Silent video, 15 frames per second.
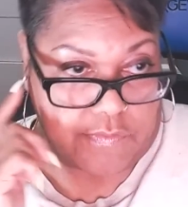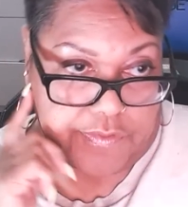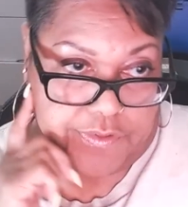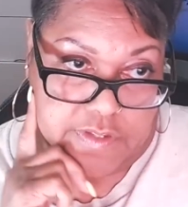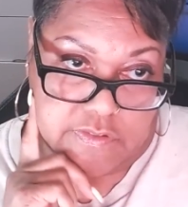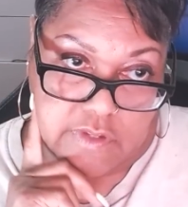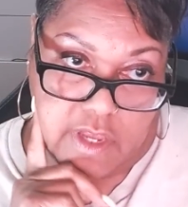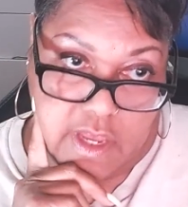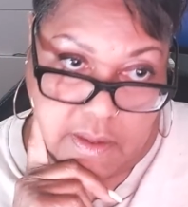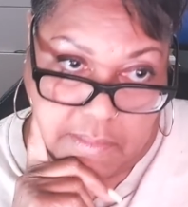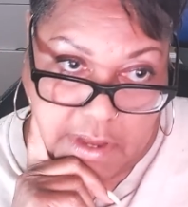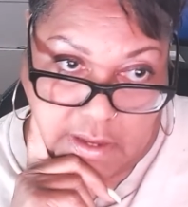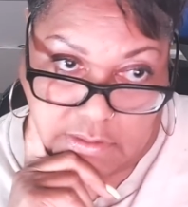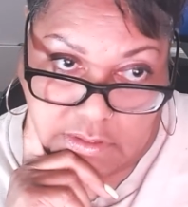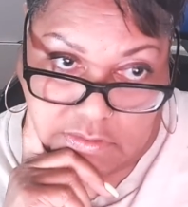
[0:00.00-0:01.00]
this came
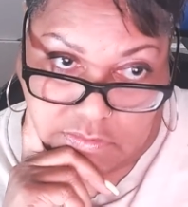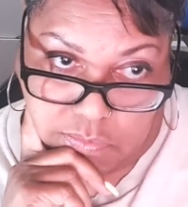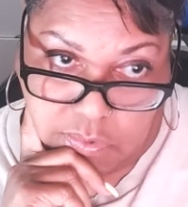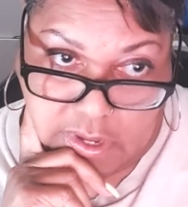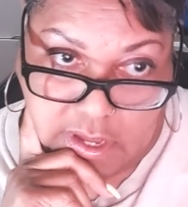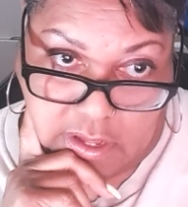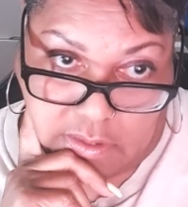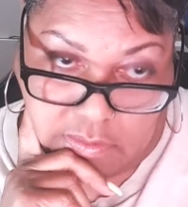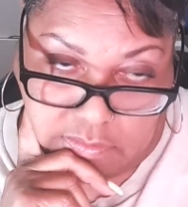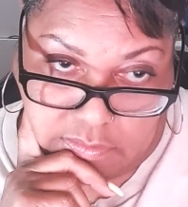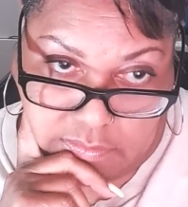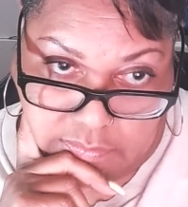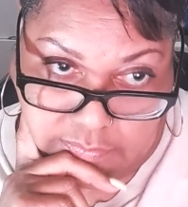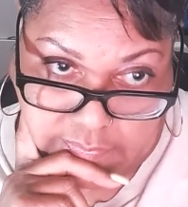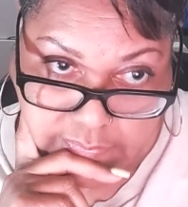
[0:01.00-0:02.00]
out as well,
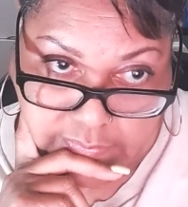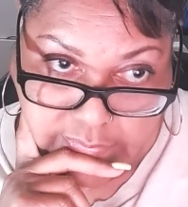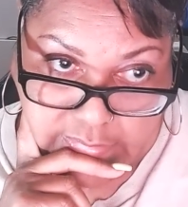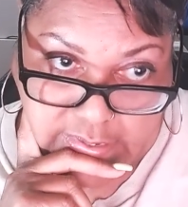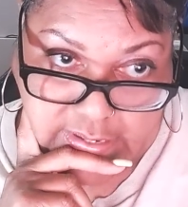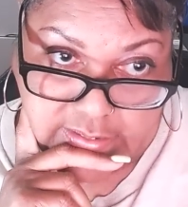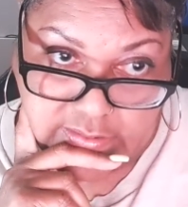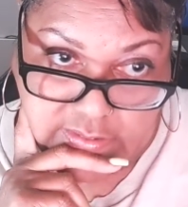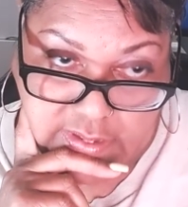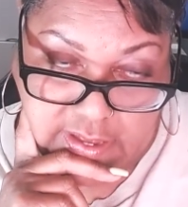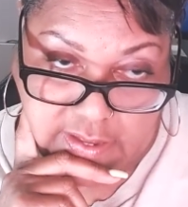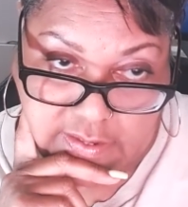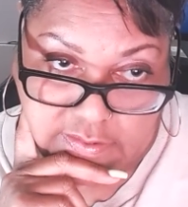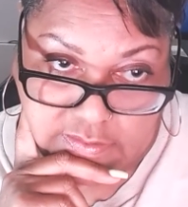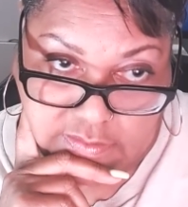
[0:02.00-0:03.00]
and it
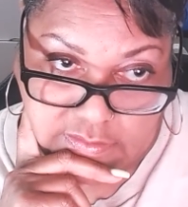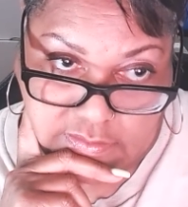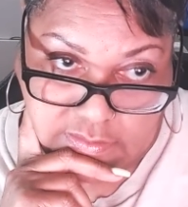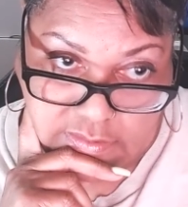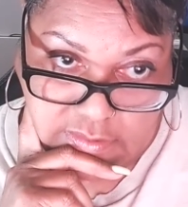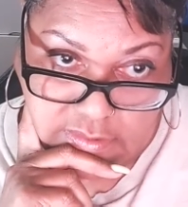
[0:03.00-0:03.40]
says